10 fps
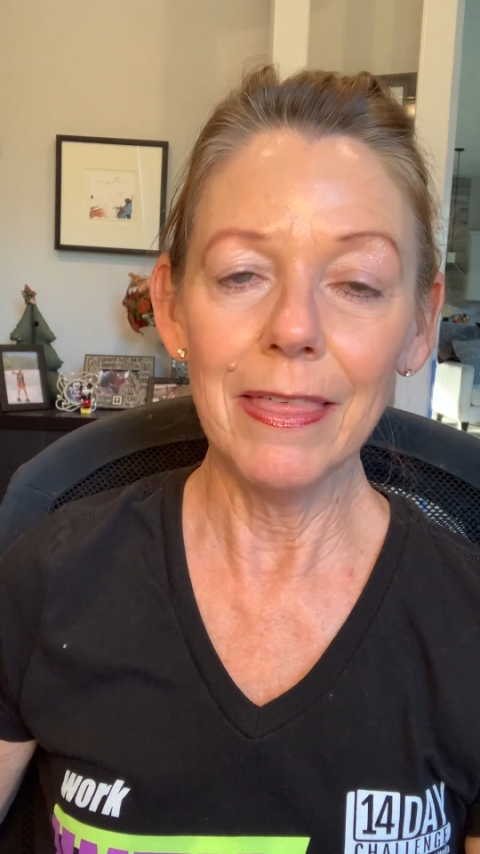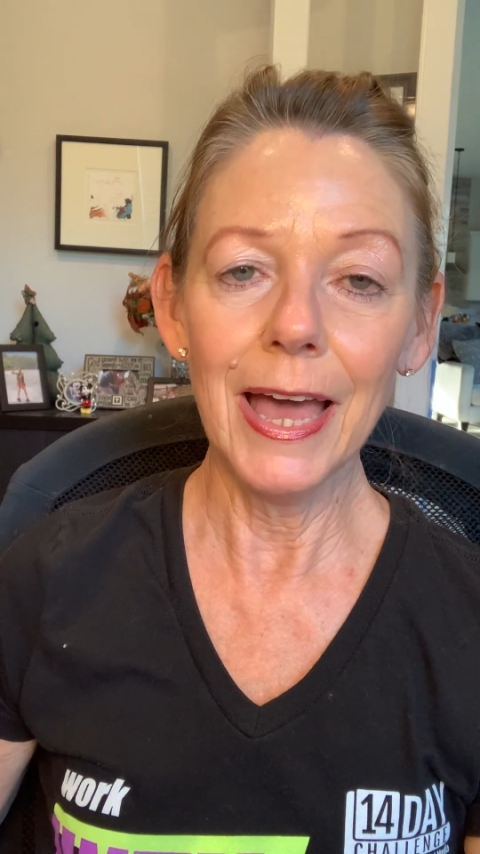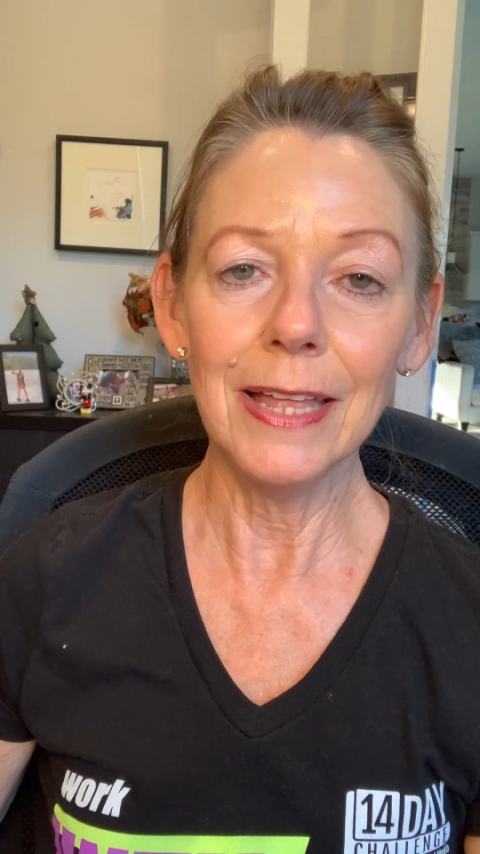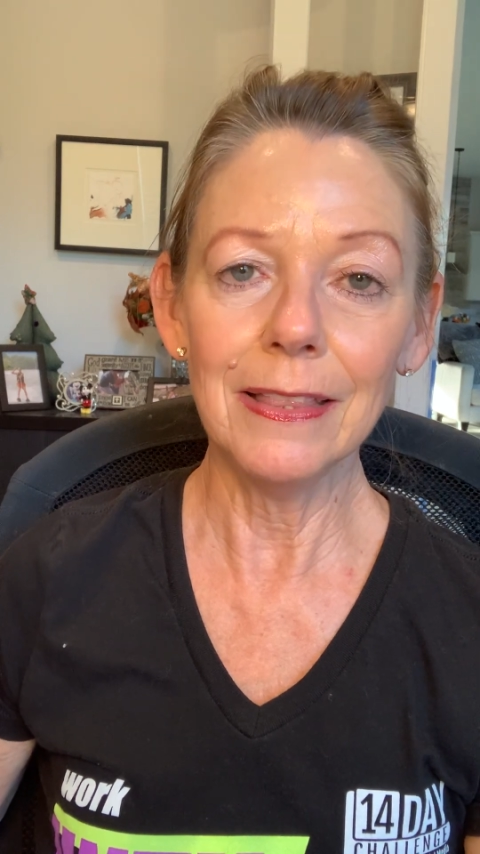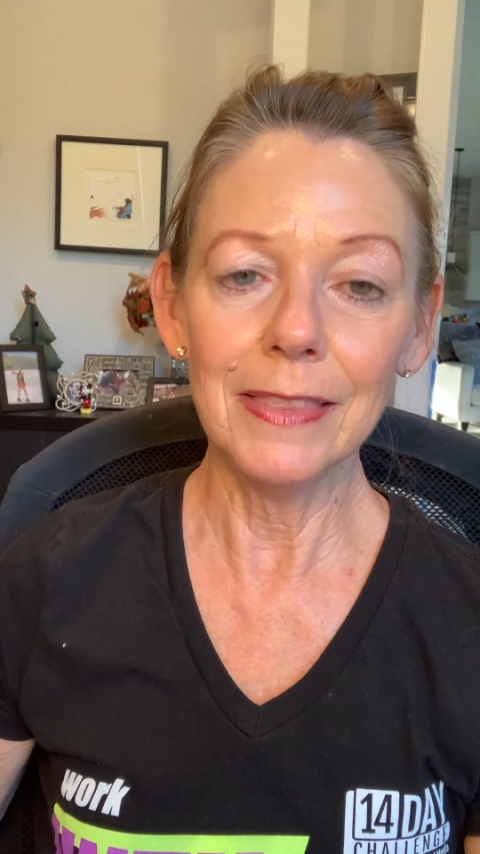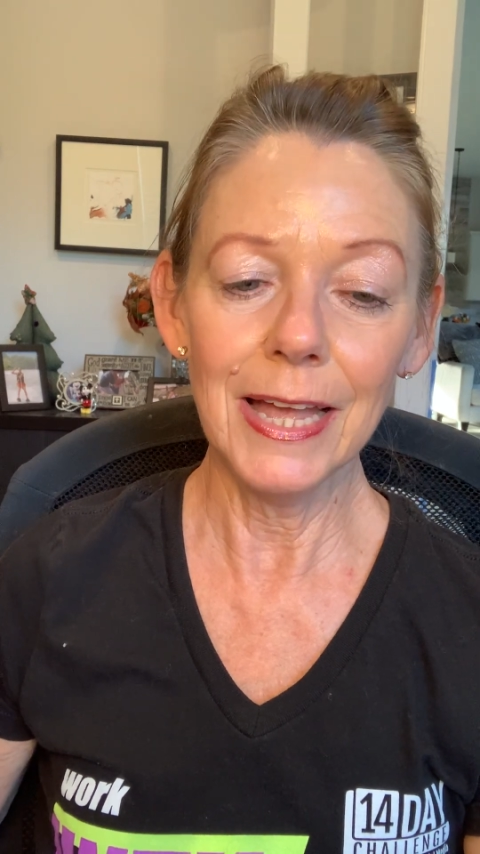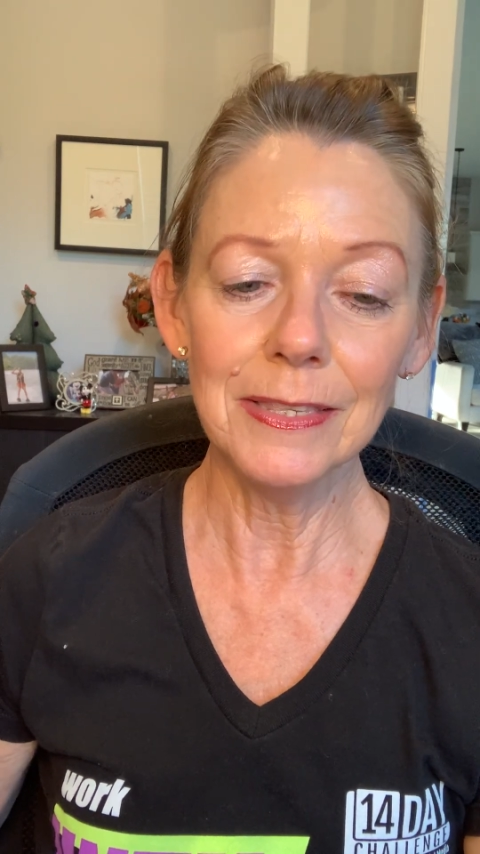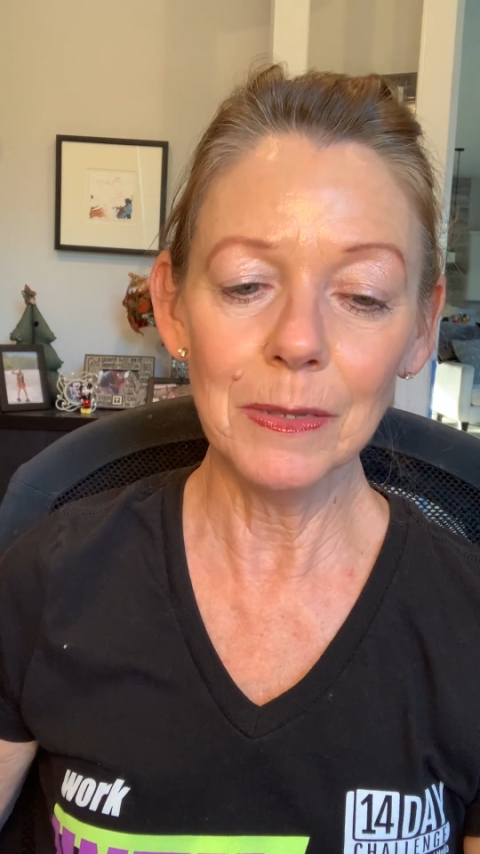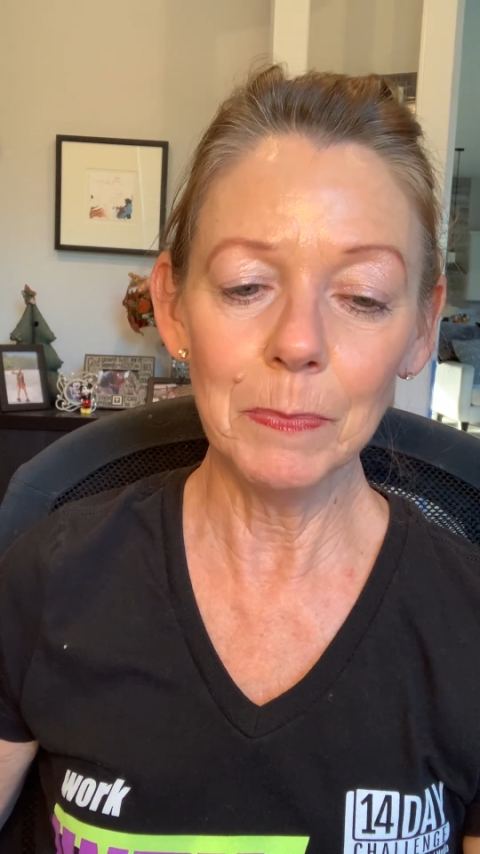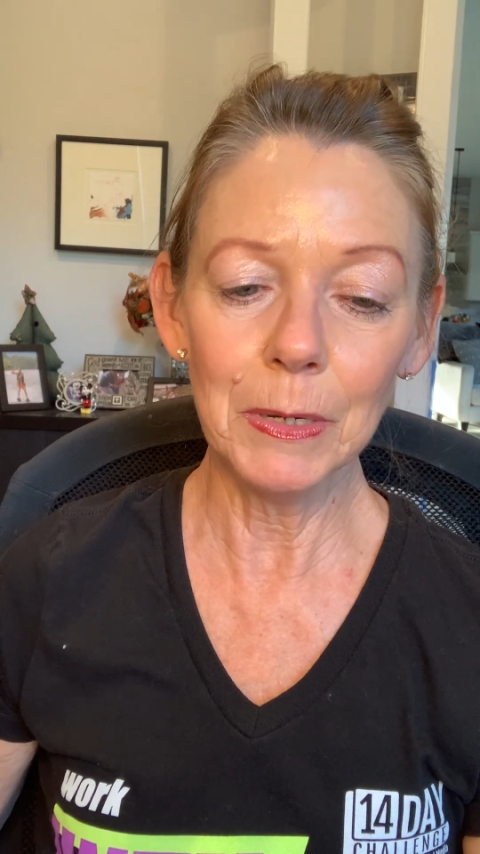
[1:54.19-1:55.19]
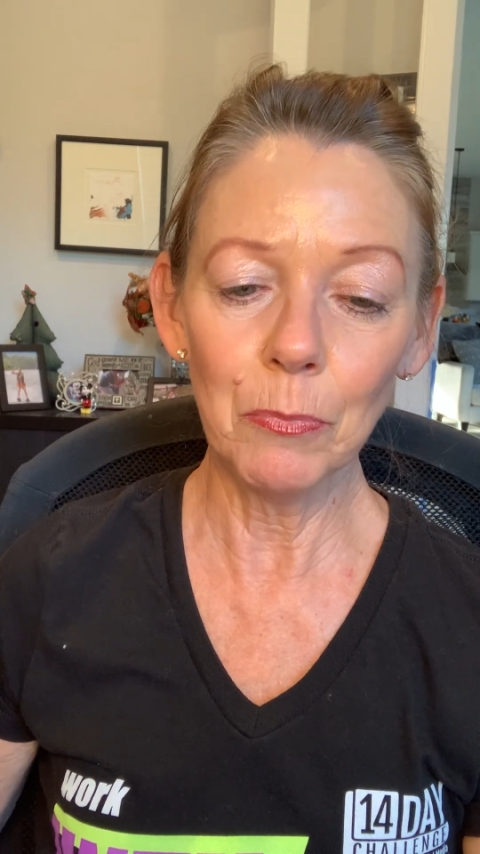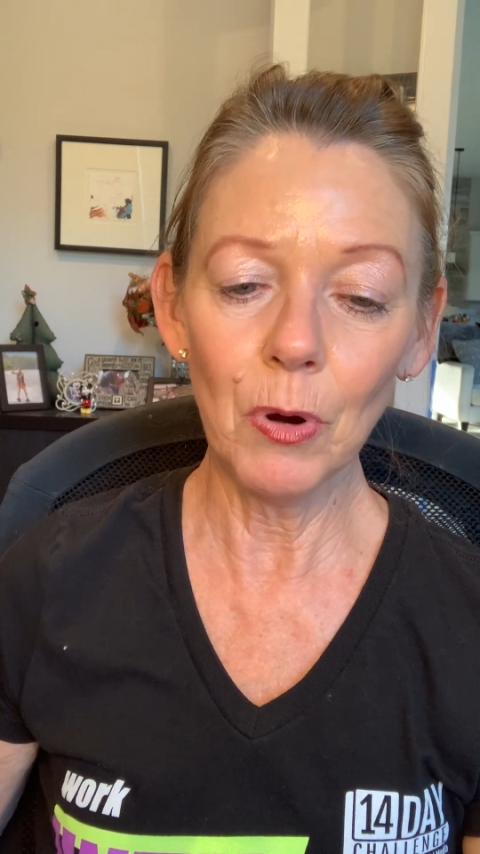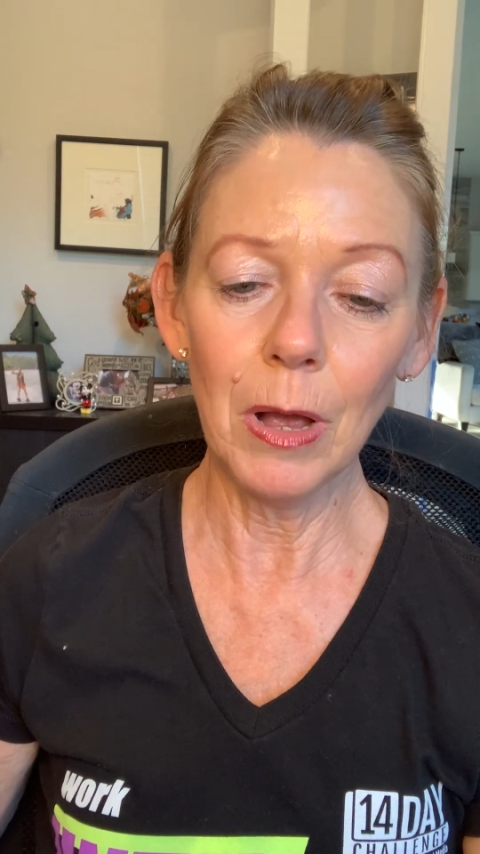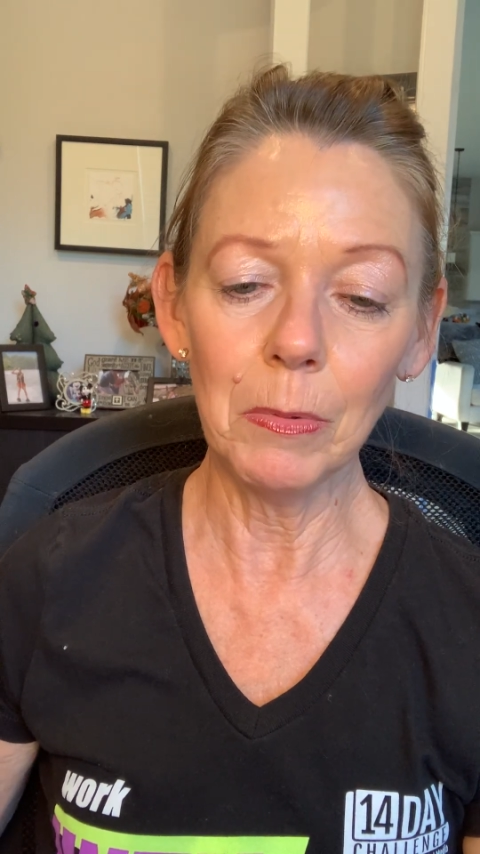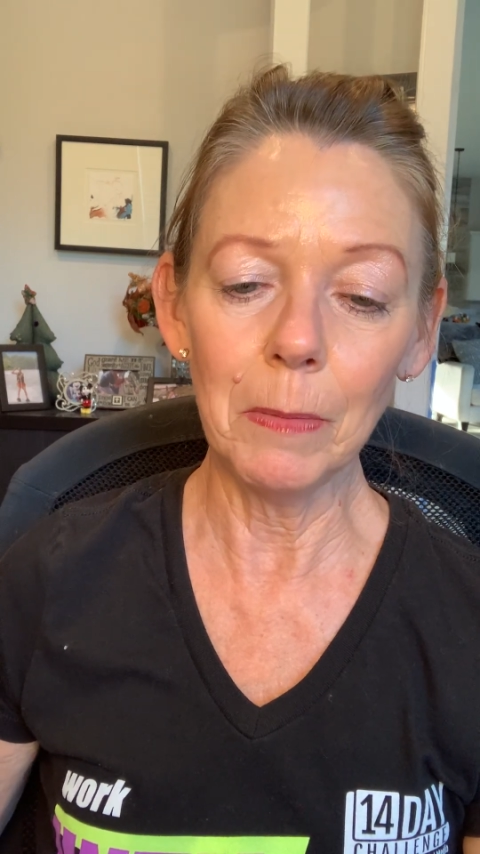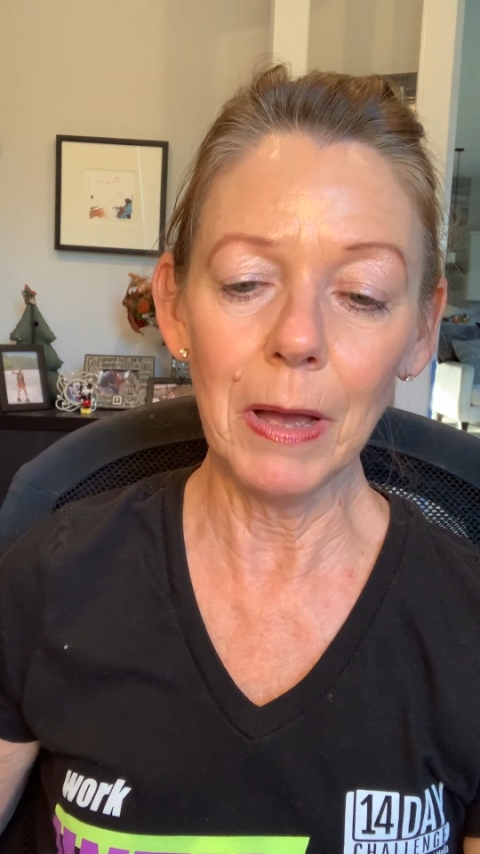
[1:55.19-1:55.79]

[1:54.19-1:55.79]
That's a big problem.